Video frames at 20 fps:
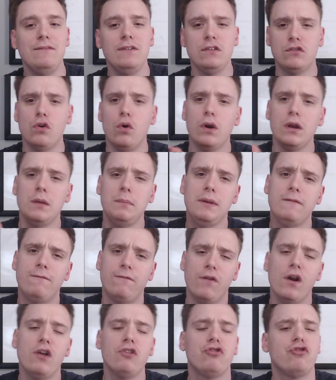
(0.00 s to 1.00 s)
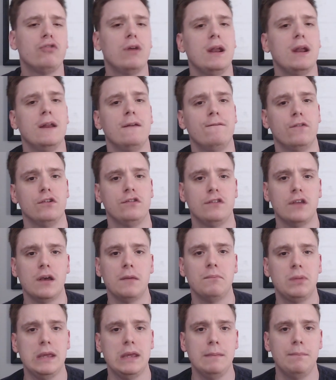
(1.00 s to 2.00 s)
is going to be frustrating for
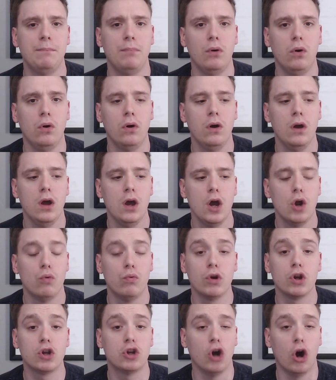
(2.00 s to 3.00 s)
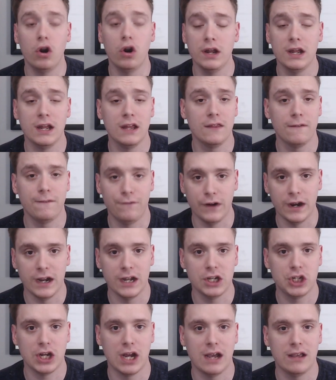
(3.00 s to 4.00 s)
some people regarding the
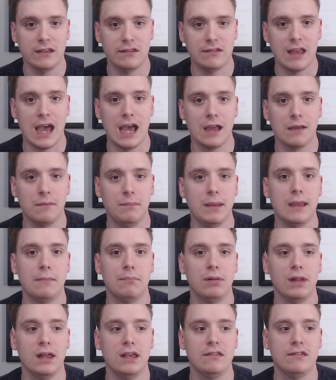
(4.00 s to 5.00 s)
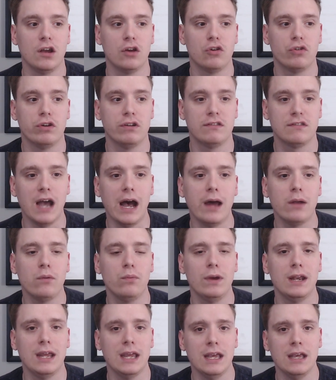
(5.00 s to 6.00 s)
franchise tag being placed on Chris
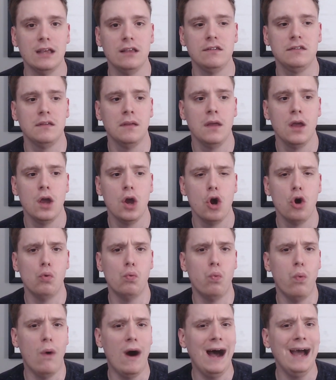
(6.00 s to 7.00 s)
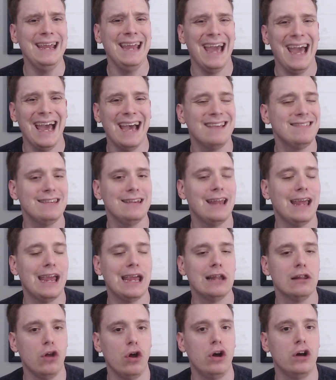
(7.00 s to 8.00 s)
Godwin is, why hasn't a
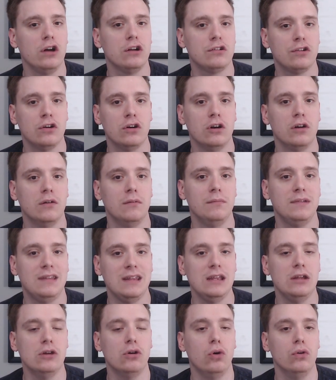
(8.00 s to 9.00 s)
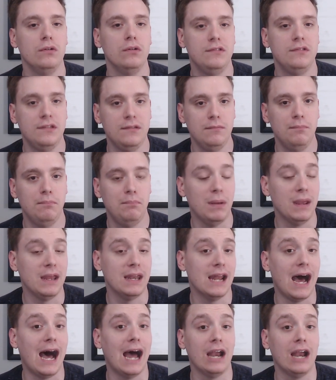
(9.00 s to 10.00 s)
long-term deal been
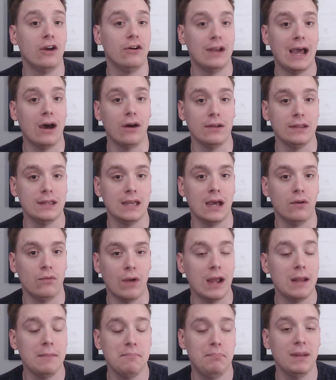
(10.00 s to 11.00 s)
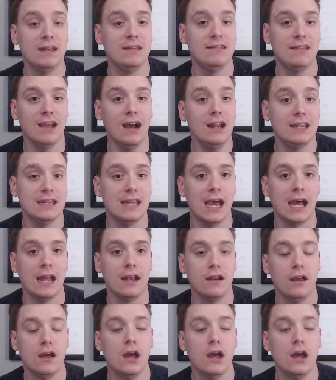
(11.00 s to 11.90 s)
ironed out yet, right? Been done yet